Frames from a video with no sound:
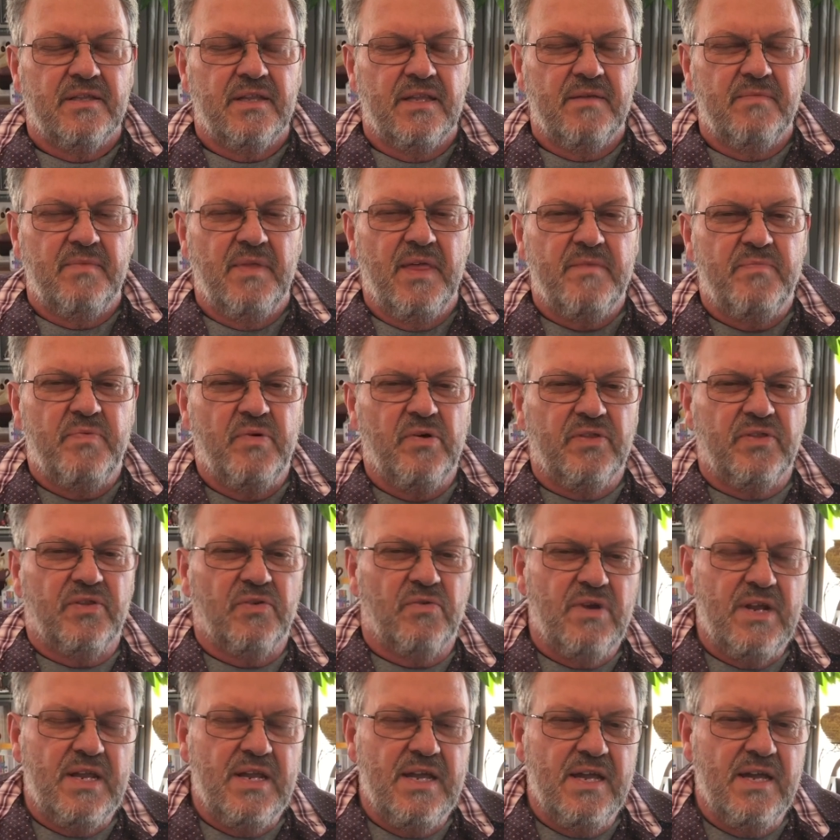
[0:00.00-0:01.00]
They put
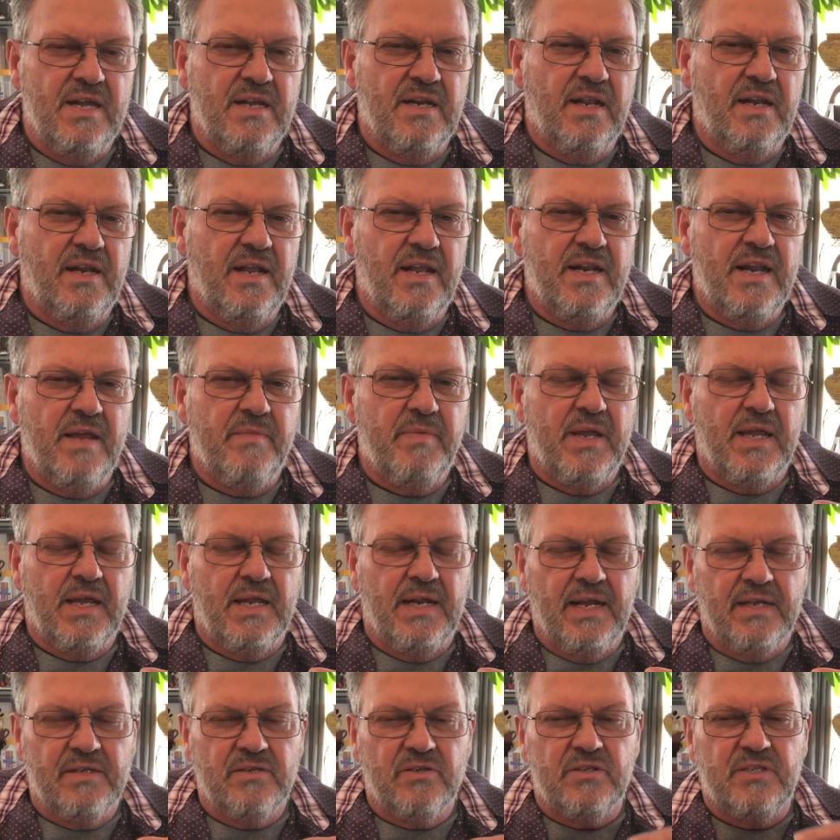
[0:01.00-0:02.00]
three in, and then
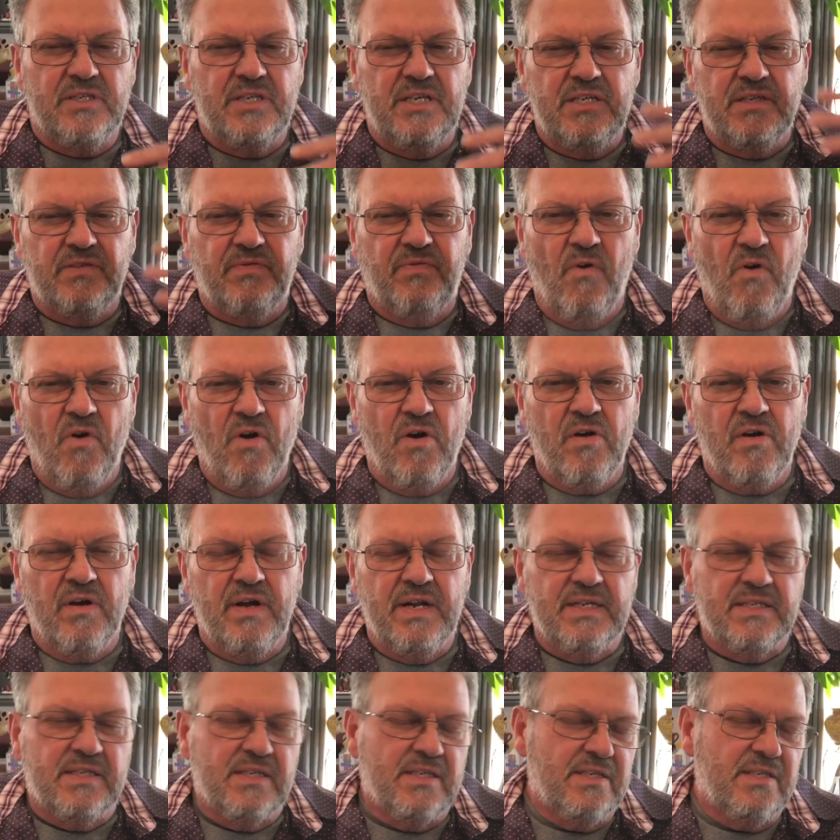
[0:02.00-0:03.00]
Nebuchadnezzar sees four, and
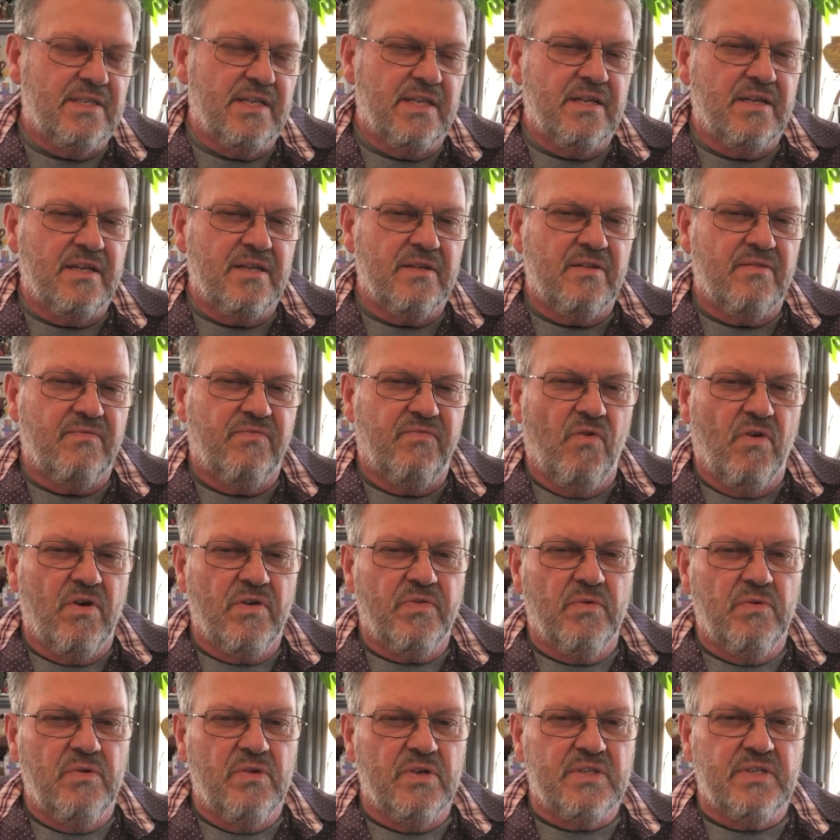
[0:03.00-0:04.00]
he says the fourth
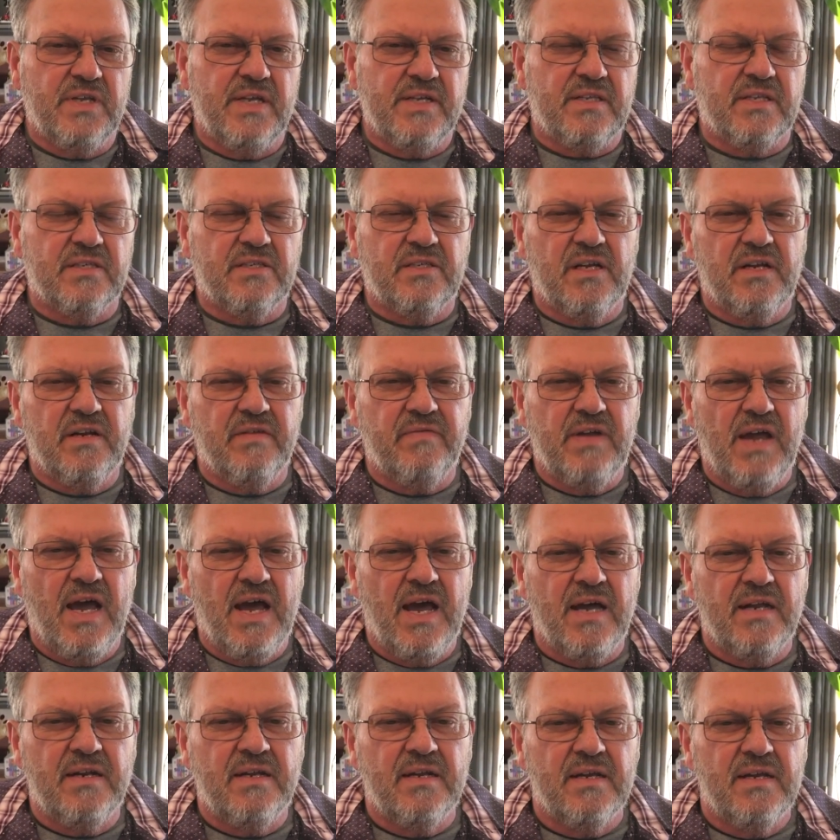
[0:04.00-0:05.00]
one looks like the Son of
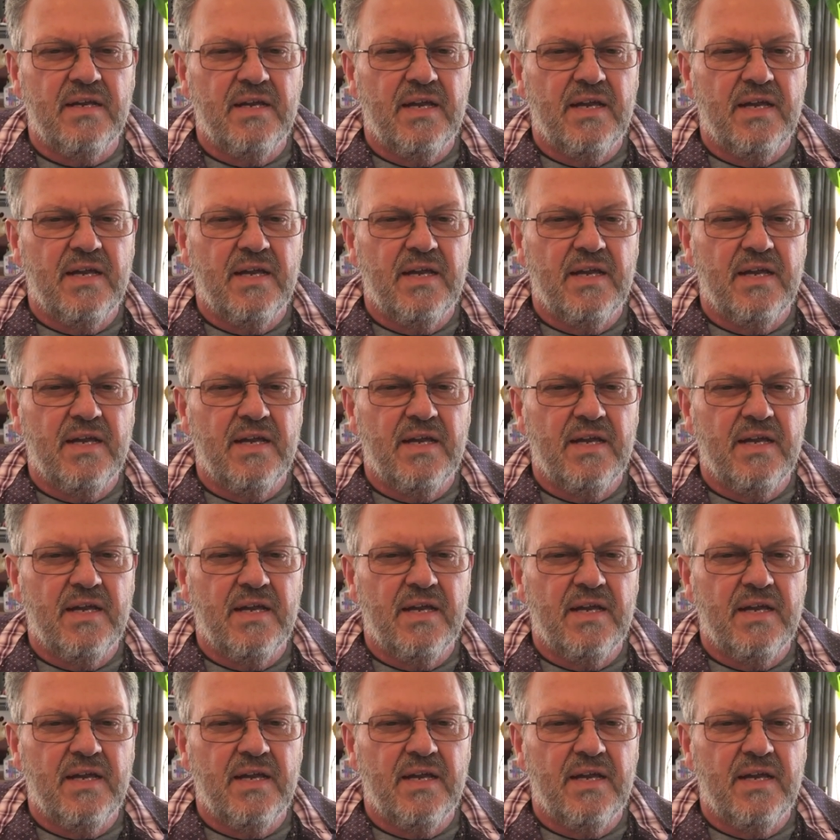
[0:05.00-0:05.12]
God.